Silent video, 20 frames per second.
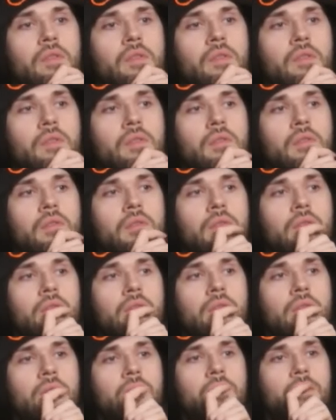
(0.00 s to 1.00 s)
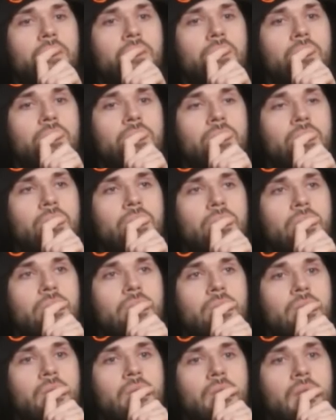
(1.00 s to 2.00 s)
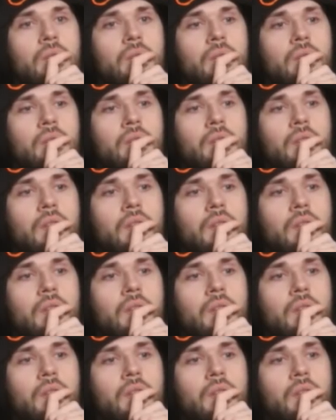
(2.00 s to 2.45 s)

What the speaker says: [no speech]